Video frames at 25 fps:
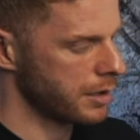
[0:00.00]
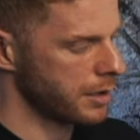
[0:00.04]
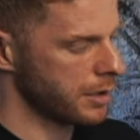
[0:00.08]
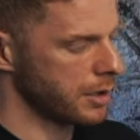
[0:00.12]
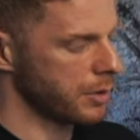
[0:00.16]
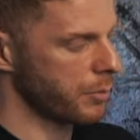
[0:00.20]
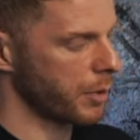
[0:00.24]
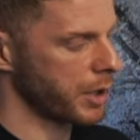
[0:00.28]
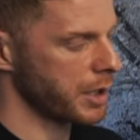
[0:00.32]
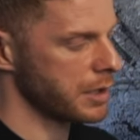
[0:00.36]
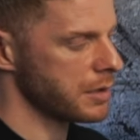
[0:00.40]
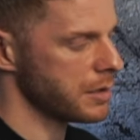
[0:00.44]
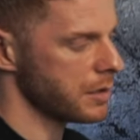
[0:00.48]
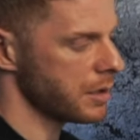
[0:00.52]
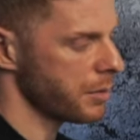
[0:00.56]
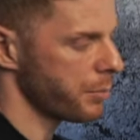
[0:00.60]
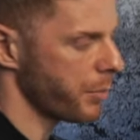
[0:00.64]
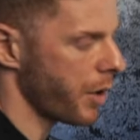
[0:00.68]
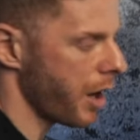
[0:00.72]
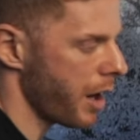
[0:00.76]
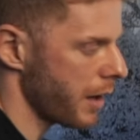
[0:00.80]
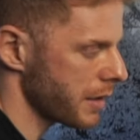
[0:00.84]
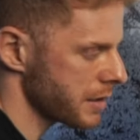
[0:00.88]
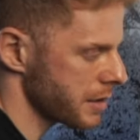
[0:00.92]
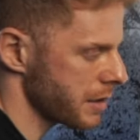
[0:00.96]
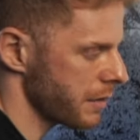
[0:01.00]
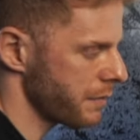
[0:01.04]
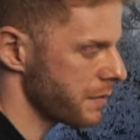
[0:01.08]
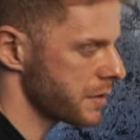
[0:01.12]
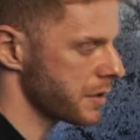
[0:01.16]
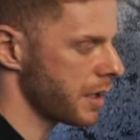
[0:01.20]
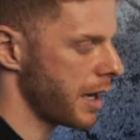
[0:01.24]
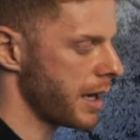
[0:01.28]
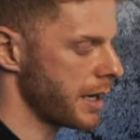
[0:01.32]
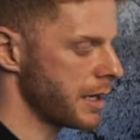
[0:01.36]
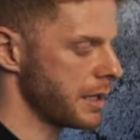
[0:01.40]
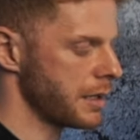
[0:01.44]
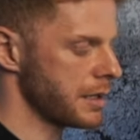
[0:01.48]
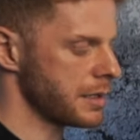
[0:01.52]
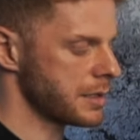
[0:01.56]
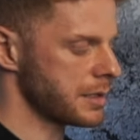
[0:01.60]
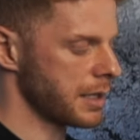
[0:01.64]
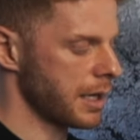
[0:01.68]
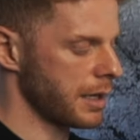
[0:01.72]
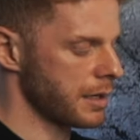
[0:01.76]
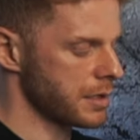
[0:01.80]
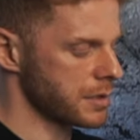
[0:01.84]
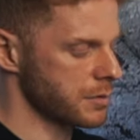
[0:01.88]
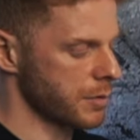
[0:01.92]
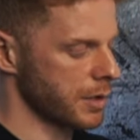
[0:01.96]
You want to do the positive side of the
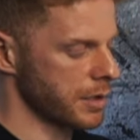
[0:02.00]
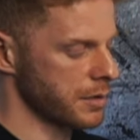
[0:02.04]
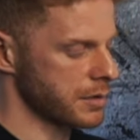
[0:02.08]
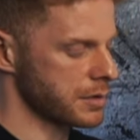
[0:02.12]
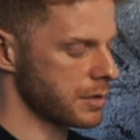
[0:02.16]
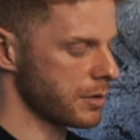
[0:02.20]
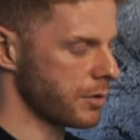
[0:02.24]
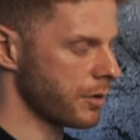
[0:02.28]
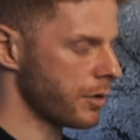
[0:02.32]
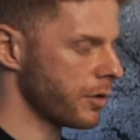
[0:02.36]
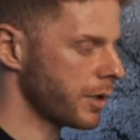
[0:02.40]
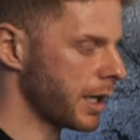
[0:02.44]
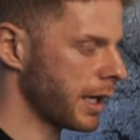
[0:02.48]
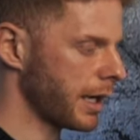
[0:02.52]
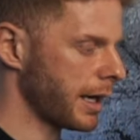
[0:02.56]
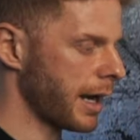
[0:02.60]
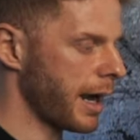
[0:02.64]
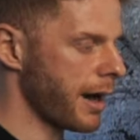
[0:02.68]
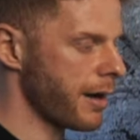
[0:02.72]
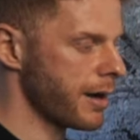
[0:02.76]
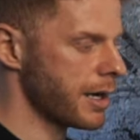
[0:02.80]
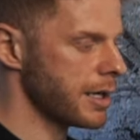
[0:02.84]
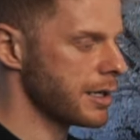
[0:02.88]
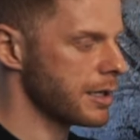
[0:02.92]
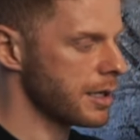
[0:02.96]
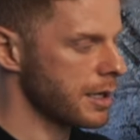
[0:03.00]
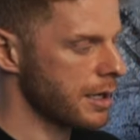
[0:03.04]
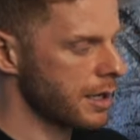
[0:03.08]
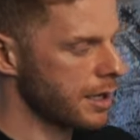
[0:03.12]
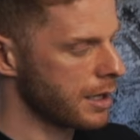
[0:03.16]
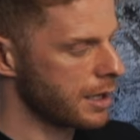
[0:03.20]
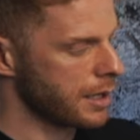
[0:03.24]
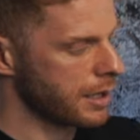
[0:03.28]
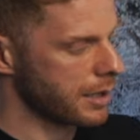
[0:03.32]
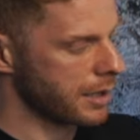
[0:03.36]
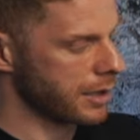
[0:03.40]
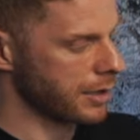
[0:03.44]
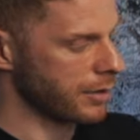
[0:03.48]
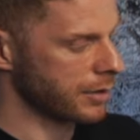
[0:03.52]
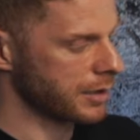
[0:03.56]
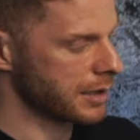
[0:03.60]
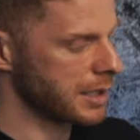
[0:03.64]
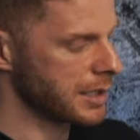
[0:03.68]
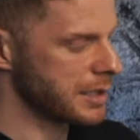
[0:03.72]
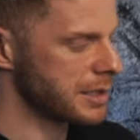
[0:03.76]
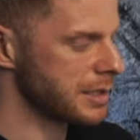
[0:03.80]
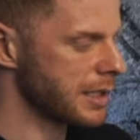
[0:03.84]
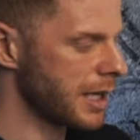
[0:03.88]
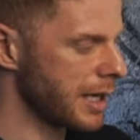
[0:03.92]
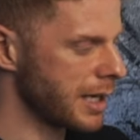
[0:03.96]
sale as well. So, okay, Larry, at
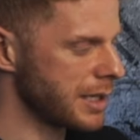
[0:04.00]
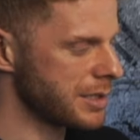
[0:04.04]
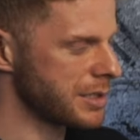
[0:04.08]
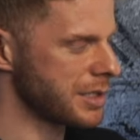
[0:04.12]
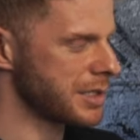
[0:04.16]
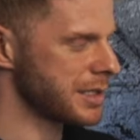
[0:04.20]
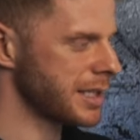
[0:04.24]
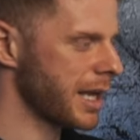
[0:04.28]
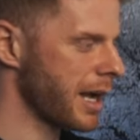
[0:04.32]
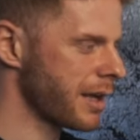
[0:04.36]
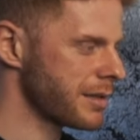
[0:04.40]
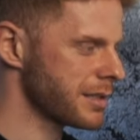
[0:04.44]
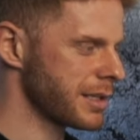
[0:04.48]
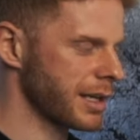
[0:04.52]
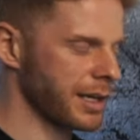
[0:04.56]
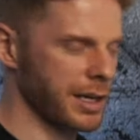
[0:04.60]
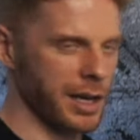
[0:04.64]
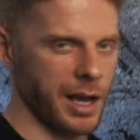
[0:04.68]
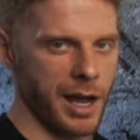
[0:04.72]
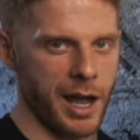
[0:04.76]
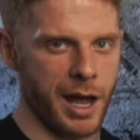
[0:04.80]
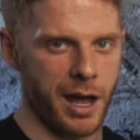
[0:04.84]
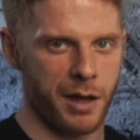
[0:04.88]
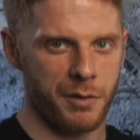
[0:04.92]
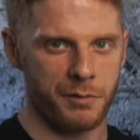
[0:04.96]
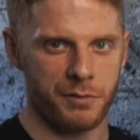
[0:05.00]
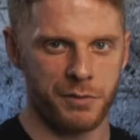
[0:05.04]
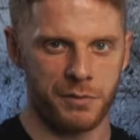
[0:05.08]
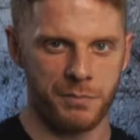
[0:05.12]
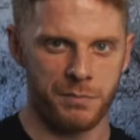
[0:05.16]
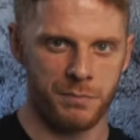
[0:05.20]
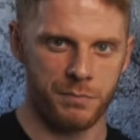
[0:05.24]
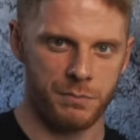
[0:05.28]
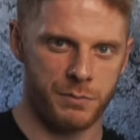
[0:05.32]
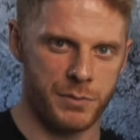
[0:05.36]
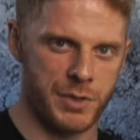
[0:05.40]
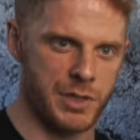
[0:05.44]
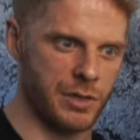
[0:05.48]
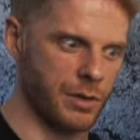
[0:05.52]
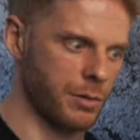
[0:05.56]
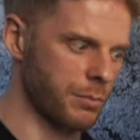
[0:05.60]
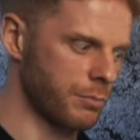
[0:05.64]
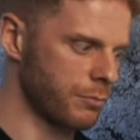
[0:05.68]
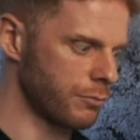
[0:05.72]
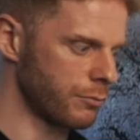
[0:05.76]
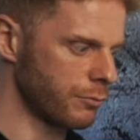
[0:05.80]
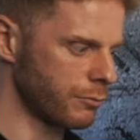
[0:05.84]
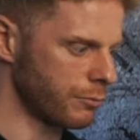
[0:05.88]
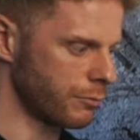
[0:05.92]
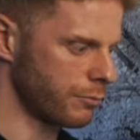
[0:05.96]
this stage, it sounds like I have
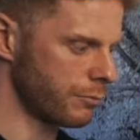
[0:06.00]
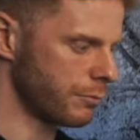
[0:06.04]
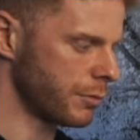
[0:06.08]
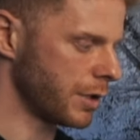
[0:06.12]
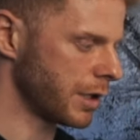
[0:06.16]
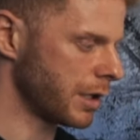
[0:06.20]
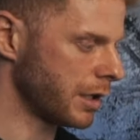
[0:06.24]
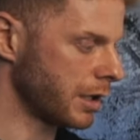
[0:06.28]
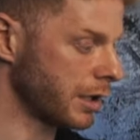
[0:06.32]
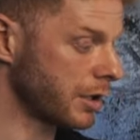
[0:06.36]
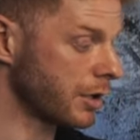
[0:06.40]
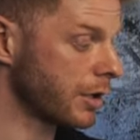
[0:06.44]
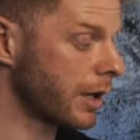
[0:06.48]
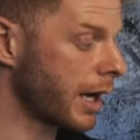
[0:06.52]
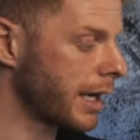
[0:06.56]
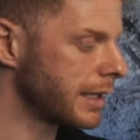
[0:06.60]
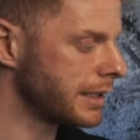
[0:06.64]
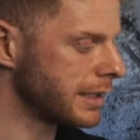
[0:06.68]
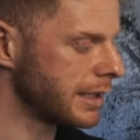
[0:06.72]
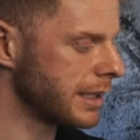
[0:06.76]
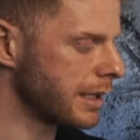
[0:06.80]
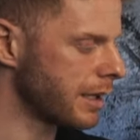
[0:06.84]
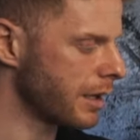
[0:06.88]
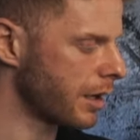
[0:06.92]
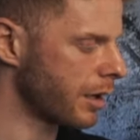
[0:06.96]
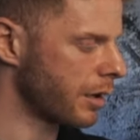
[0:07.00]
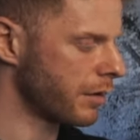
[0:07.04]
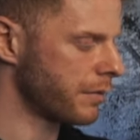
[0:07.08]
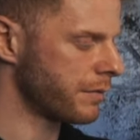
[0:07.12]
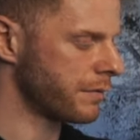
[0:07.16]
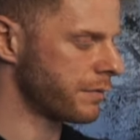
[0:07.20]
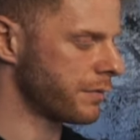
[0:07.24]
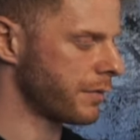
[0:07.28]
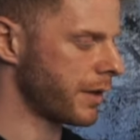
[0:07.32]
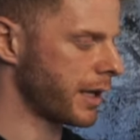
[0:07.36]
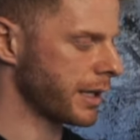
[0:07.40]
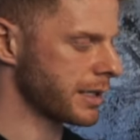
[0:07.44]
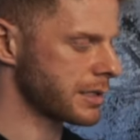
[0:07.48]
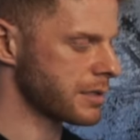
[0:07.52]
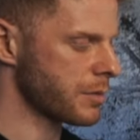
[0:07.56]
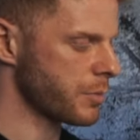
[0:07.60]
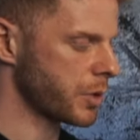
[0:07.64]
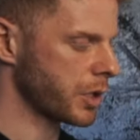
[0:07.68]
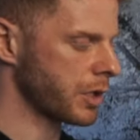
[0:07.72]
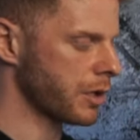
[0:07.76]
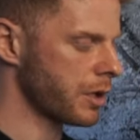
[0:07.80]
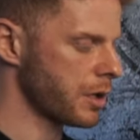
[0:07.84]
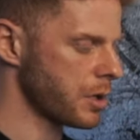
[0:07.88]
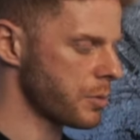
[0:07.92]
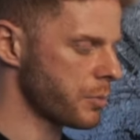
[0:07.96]
a good idea of like some of
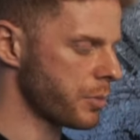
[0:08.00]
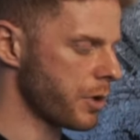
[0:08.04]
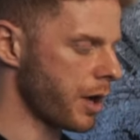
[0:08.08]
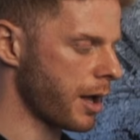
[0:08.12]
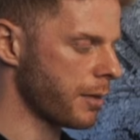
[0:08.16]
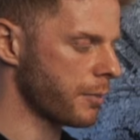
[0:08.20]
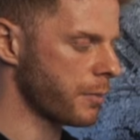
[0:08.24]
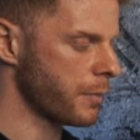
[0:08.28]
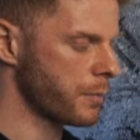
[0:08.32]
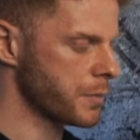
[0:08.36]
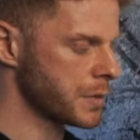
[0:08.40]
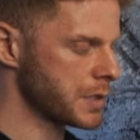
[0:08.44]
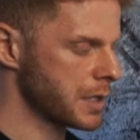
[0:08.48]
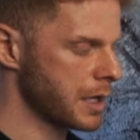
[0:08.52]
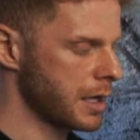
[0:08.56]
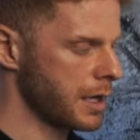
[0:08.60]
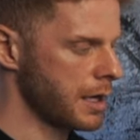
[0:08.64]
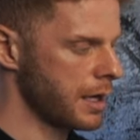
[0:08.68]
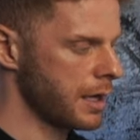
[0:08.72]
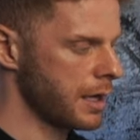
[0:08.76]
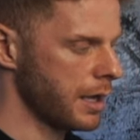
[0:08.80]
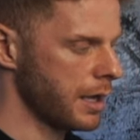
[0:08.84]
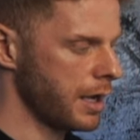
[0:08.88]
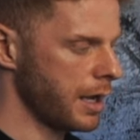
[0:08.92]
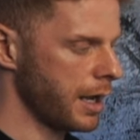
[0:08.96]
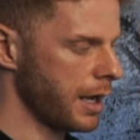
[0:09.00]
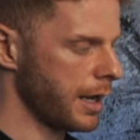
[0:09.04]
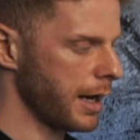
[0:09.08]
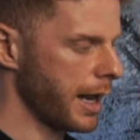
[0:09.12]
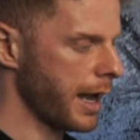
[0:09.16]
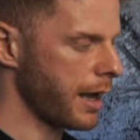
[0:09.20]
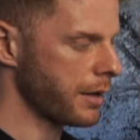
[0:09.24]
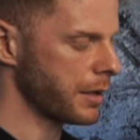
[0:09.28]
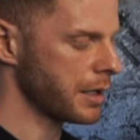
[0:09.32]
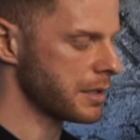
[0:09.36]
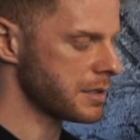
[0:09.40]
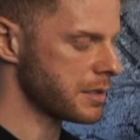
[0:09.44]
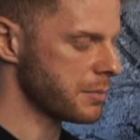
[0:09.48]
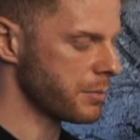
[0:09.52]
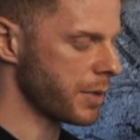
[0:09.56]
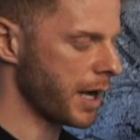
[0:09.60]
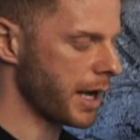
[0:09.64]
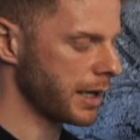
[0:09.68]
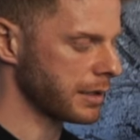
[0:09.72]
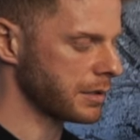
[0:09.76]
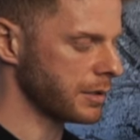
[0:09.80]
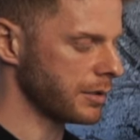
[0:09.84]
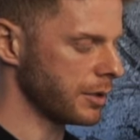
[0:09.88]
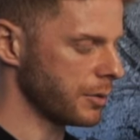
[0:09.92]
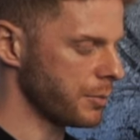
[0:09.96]
the current problems and how that's
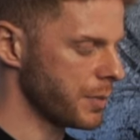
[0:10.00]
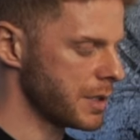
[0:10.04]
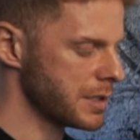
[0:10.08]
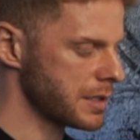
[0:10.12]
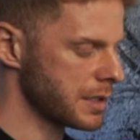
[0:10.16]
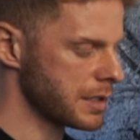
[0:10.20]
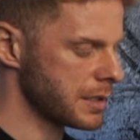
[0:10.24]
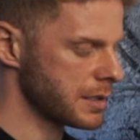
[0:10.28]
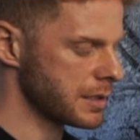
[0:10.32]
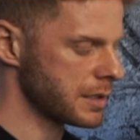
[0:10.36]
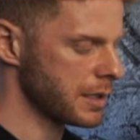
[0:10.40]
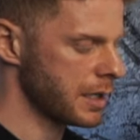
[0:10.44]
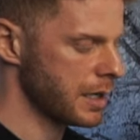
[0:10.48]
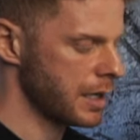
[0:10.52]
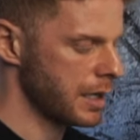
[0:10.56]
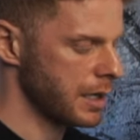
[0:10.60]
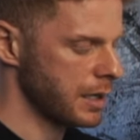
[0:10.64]
impacting your business.